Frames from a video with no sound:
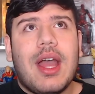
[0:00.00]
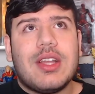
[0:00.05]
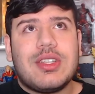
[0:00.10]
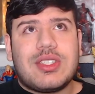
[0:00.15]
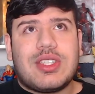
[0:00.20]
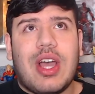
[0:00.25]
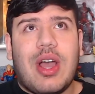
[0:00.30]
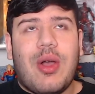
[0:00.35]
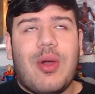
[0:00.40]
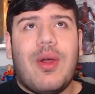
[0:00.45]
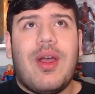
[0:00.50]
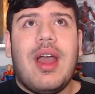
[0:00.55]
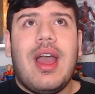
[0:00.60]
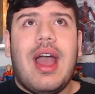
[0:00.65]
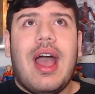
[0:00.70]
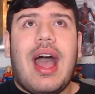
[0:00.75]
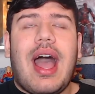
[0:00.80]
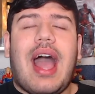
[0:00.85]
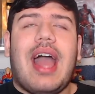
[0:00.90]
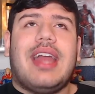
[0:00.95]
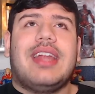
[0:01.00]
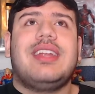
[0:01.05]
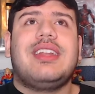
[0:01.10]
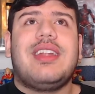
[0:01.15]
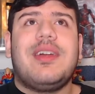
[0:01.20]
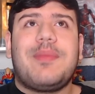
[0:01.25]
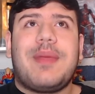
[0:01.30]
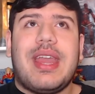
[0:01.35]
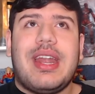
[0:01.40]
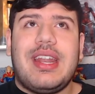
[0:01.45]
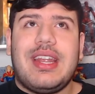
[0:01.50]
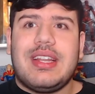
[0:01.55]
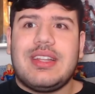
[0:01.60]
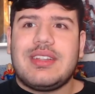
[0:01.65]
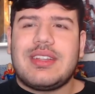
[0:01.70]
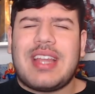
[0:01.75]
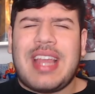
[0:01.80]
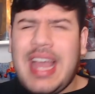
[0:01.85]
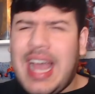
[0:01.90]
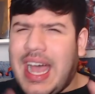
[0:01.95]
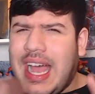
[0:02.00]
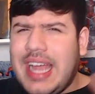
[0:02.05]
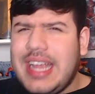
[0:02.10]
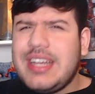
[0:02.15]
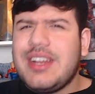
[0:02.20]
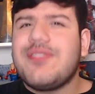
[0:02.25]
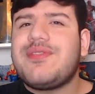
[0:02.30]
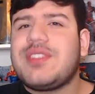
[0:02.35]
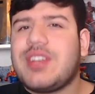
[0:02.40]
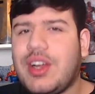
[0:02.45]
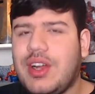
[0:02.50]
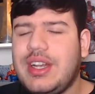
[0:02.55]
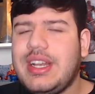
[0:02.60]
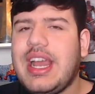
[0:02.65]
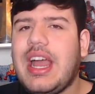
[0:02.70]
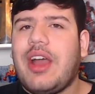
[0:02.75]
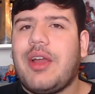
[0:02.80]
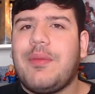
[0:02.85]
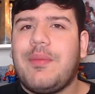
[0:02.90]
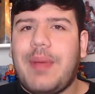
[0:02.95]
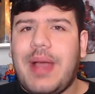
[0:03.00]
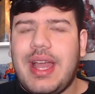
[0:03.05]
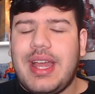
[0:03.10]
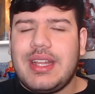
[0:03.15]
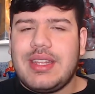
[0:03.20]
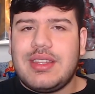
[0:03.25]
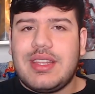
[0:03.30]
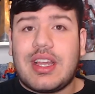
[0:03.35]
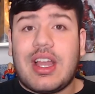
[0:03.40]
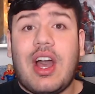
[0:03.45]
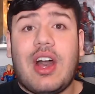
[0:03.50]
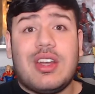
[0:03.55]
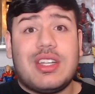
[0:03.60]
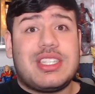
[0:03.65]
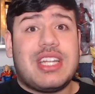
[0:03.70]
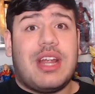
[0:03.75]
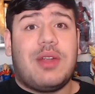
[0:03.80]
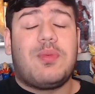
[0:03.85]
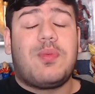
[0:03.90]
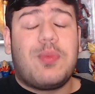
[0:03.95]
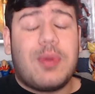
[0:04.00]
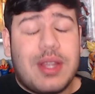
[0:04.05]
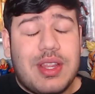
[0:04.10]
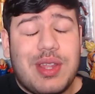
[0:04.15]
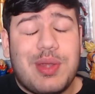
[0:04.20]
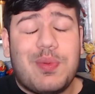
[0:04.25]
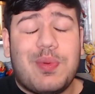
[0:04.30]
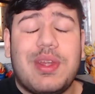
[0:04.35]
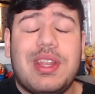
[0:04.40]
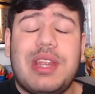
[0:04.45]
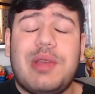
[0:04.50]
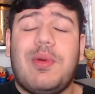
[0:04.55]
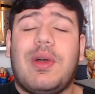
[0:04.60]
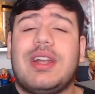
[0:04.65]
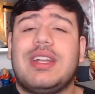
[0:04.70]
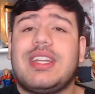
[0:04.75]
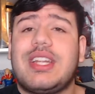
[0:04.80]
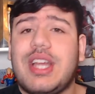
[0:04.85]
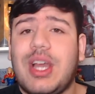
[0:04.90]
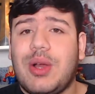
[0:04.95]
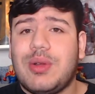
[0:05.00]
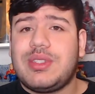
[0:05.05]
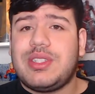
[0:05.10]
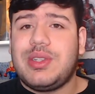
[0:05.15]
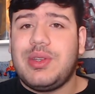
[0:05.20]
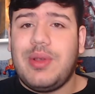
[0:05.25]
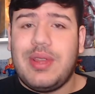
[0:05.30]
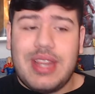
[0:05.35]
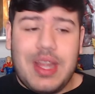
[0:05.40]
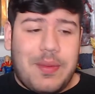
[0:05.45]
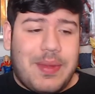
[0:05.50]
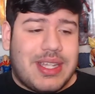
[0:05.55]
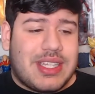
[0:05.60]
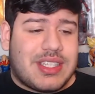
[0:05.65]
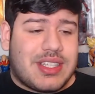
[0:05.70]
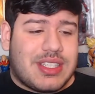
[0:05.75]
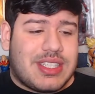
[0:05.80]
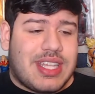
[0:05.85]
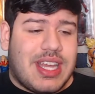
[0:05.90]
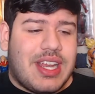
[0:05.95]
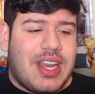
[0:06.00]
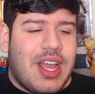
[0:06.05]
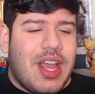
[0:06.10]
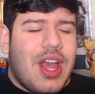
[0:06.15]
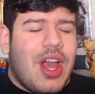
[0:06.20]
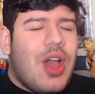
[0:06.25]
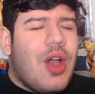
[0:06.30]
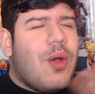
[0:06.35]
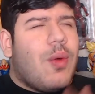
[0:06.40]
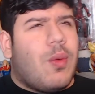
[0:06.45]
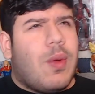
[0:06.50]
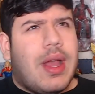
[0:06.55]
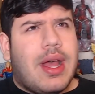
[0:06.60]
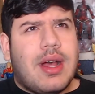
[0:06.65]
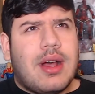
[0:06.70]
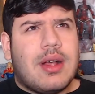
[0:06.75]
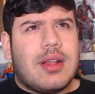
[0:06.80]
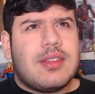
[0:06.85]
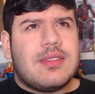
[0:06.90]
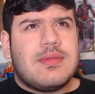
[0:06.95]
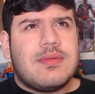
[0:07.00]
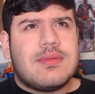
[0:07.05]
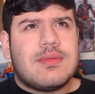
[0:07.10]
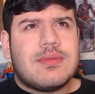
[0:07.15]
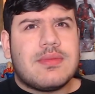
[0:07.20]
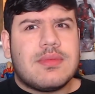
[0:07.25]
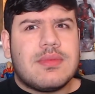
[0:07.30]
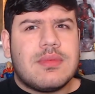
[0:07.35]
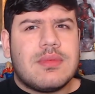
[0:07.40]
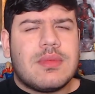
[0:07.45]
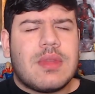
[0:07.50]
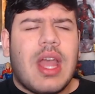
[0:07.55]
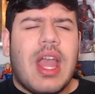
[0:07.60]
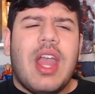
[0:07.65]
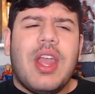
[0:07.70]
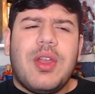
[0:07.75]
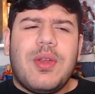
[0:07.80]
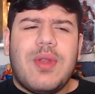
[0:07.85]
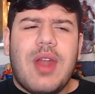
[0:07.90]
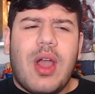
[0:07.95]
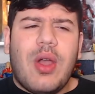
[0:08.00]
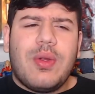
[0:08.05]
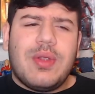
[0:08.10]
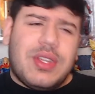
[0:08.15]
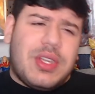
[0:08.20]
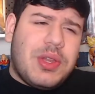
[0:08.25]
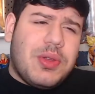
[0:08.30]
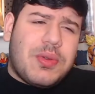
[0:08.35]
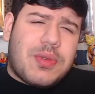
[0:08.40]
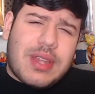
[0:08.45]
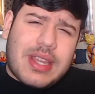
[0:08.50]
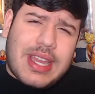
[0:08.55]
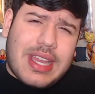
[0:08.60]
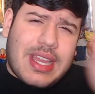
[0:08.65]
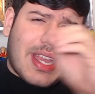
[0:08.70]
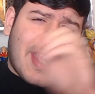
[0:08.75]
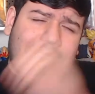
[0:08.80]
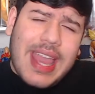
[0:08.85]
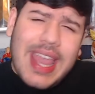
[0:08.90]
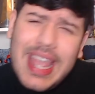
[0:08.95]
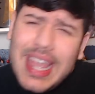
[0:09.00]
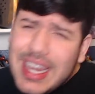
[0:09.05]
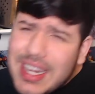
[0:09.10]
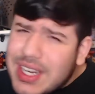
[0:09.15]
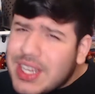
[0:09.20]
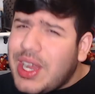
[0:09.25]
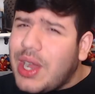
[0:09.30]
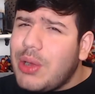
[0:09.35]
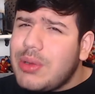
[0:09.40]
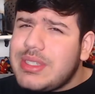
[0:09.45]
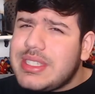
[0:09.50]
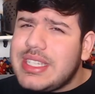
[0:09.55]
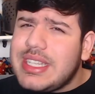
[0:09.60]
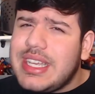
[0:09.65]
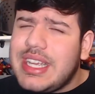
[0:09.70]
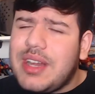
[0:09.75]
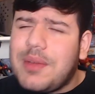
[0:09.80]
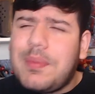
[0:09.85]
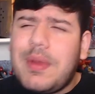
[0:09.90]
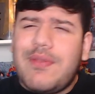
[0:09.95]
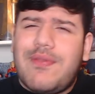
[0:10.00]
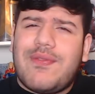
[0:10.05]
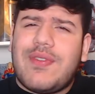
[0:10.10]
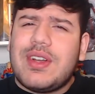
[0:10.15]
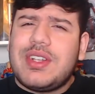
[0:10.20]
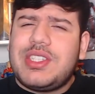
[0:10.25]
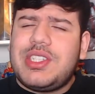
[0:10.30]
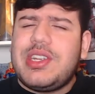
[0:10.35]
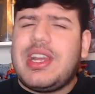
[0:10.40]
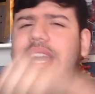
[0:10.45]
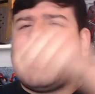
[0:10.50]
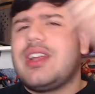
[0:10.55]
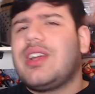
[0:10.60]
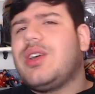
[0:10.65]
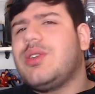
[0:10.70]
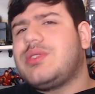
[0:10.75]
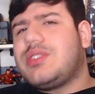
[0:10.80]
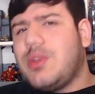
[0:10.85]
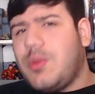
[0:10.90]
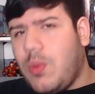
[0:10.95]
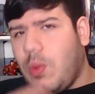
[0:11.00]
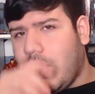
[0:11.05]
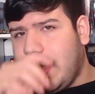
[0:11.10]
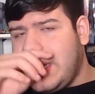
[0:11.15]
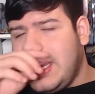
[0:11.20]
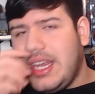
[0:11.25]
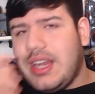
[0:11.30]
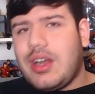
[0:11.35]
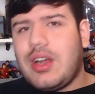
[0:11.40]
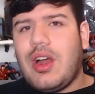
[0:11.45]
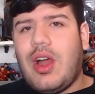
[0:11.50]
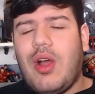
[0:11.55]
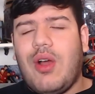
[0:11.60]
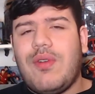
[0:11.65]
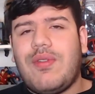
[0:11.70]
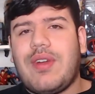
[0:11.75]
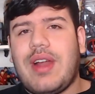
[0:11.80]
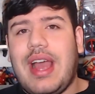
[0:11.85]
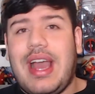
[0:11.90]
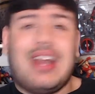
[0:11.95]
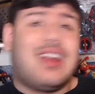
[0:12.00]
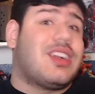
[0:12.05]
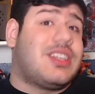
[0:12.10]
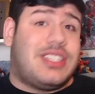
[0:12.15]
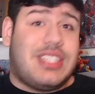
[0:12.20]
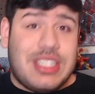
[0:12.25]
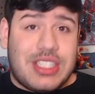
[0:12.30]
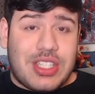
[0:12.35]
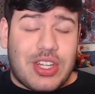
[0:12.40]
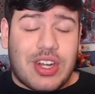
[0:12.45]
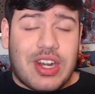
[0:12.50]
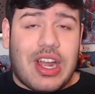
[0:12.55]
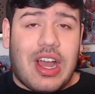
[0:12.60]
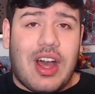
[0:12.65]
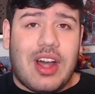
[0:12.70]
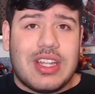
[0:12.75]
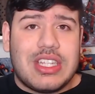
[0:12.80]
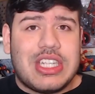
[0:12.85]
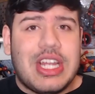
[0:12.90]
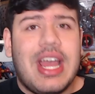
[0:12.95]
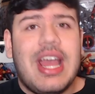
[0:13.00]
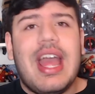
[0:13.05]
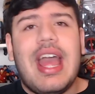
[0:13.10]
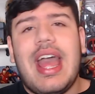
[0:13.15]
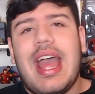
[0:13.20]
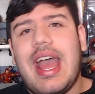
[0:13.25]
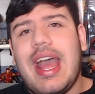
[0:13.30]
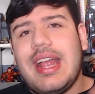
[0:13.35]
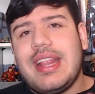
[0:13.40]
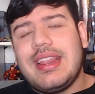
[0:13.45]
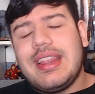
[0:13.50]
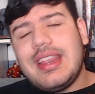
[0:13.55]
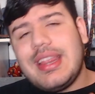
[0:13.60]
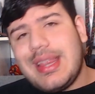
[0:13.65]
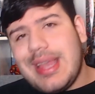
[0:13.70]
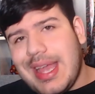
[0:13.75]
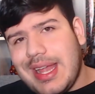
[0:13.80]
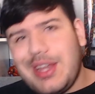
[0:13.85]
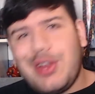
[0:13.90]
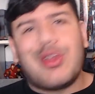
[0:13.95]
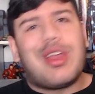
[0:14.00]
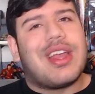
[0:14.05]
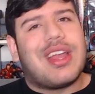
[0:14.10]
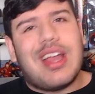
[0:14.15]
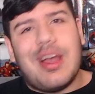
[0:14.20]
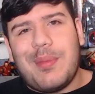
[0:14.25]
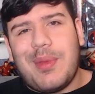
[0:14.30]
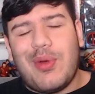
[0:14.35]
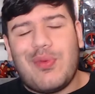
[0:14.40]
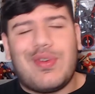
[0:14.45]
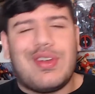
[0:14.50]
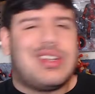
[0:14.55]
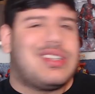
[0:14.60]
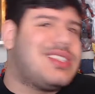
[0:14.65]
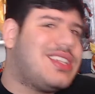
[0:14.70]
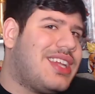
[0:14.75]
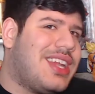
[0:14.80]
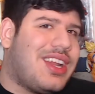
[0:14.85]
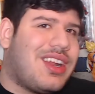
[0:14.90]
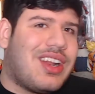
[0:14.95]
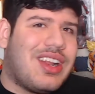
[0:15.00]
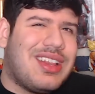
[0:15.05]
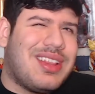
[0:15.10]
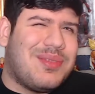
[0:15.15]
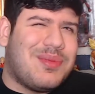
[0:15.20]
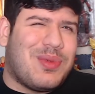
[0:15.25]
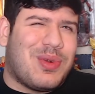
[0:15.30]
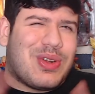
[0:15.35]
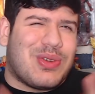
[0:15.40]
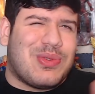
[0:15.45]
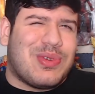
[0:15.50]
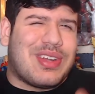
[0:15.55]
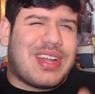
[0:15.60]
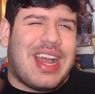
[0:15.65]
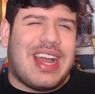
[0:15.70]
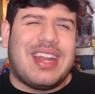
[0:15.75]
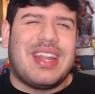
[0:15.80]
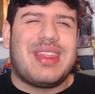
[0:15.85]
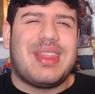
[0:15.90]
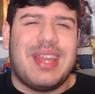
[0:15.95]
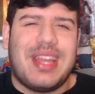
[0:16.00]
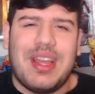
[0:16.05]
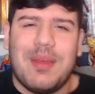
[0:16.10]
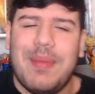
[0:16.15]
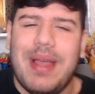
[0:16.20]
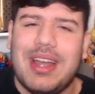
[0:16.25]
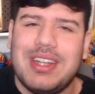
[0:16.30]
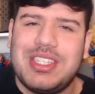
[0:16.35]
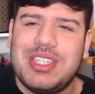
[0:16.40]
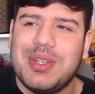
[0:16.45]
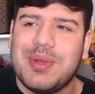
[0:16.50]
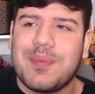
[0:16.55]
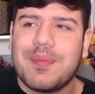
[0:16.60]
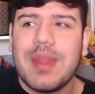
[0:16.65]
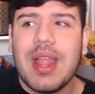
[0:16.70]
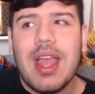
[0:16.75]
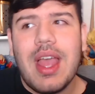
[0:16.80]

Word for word: So I ended up getting kind of turned down by the college that I really, really wanted to go to. And they basically said, well, you know, you can go to here, but first you got to go to one year over at our sister college, and then you can come over to here, and then we'll, we'll kind of think about you.